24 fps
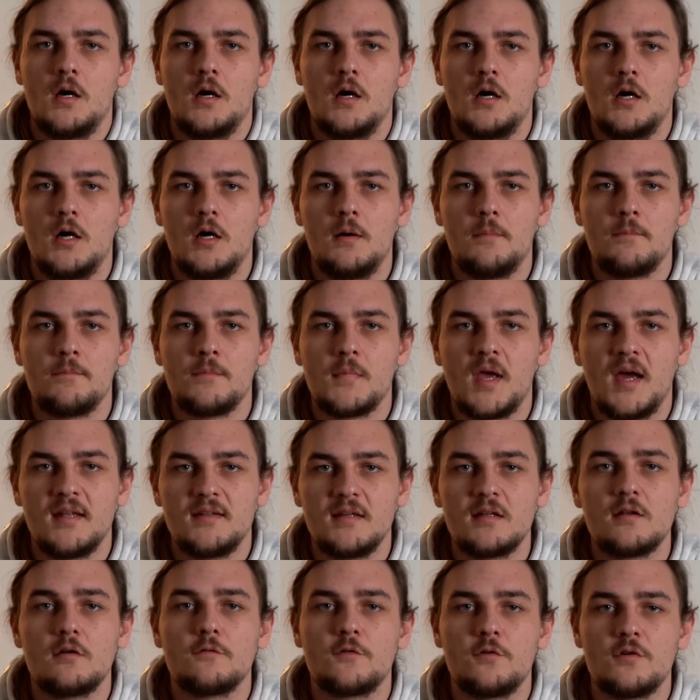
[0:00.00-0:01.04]
Um, and
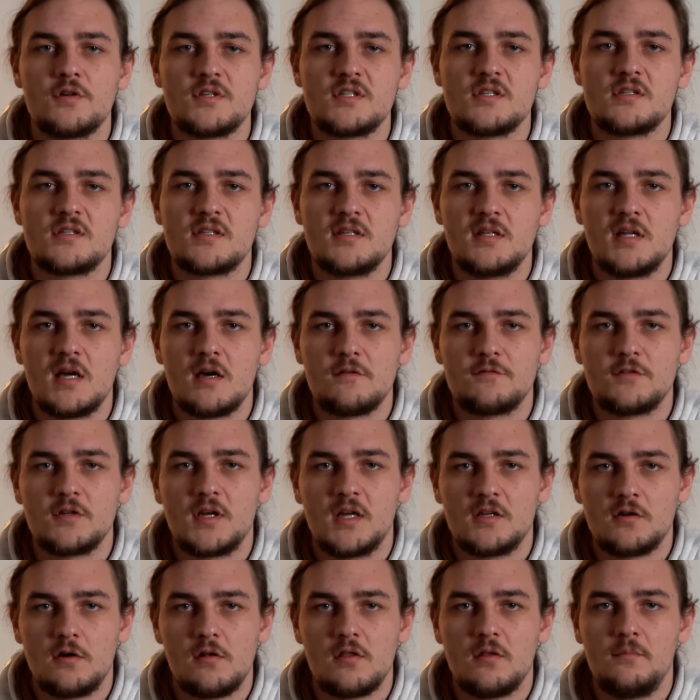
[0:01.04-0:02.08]
then, of course, you still have to
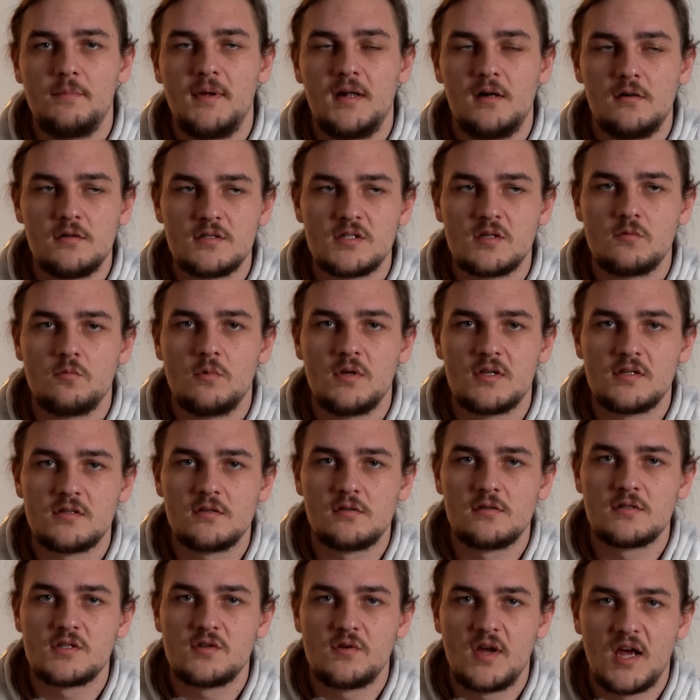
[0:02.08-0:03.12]
get all the bells and
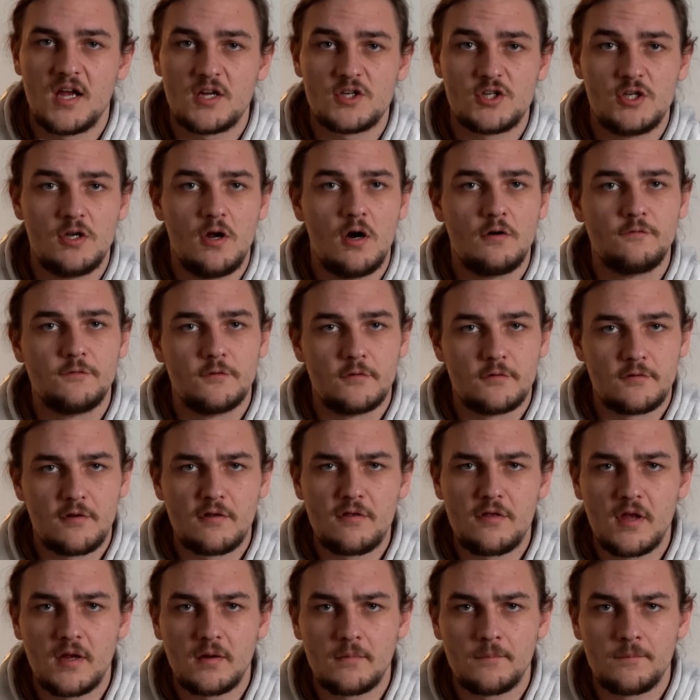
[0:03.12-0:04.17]
whistles to actually off-road the
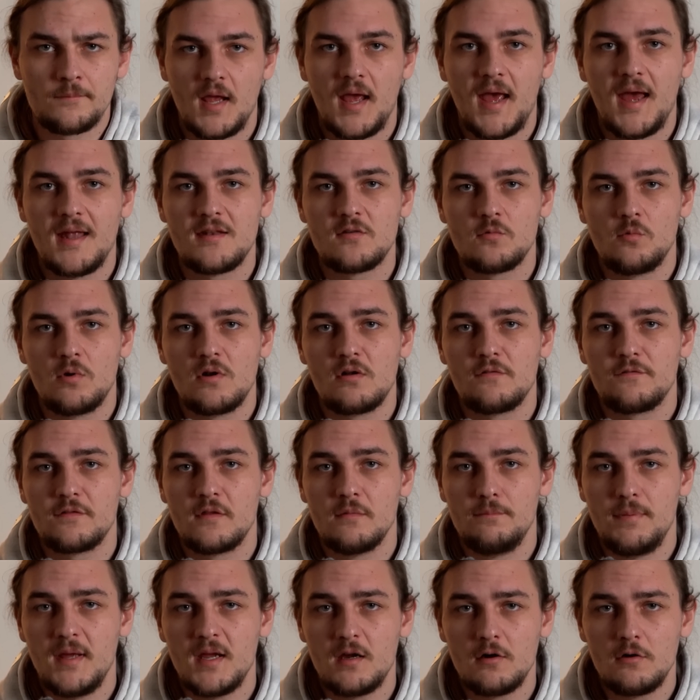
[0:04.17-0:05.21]
thing. And one of the
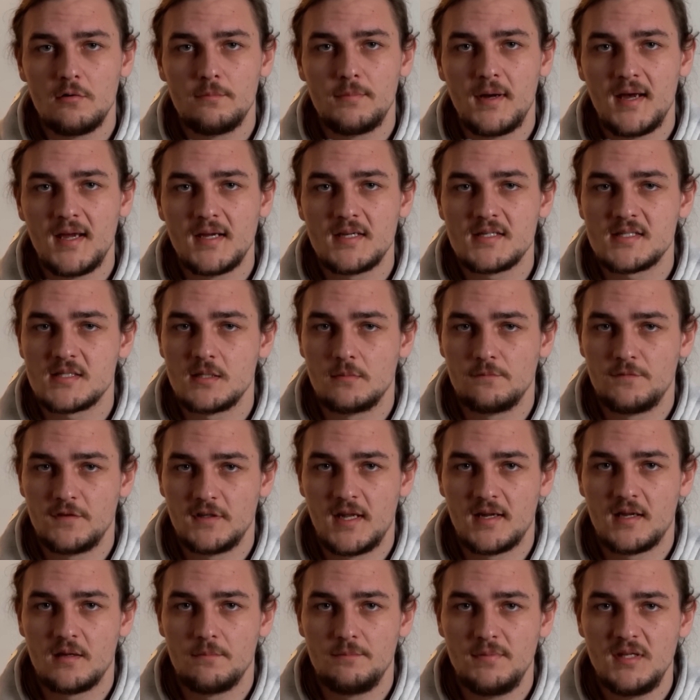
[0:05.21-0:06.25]
bigger bikes, something
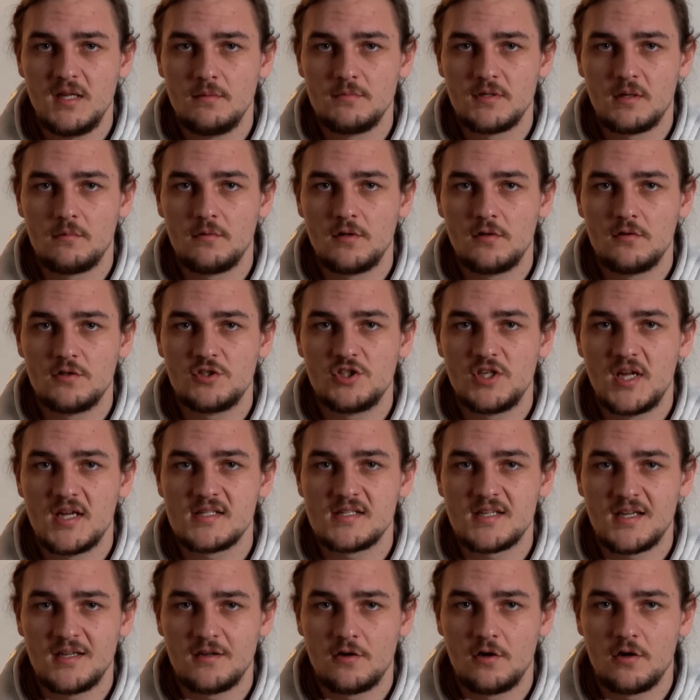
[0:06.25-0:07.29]
like a BMW
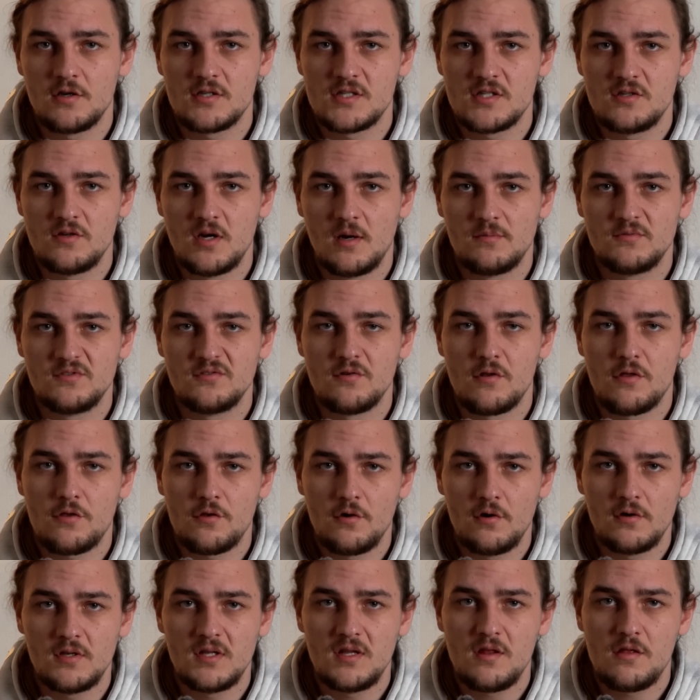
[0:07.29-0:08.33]
GS, can cost you up to
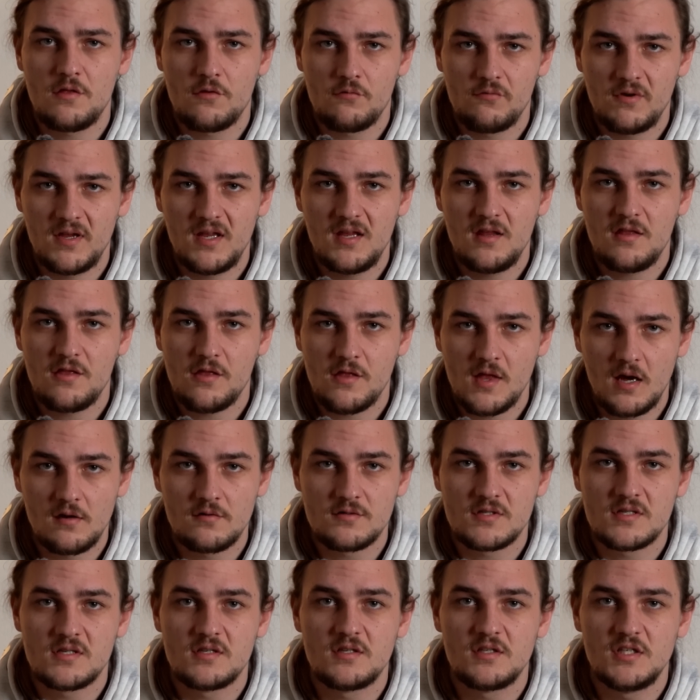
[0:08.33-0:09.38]

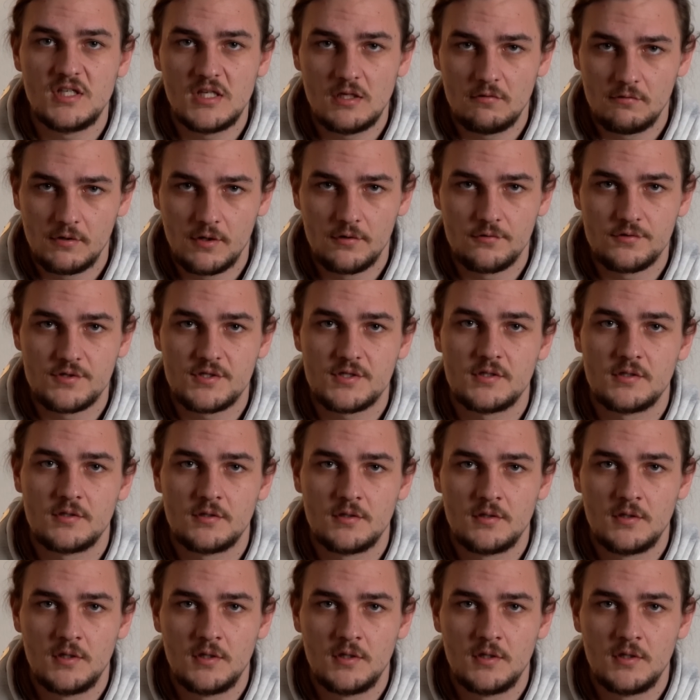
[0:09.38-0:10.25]
33,000 euros.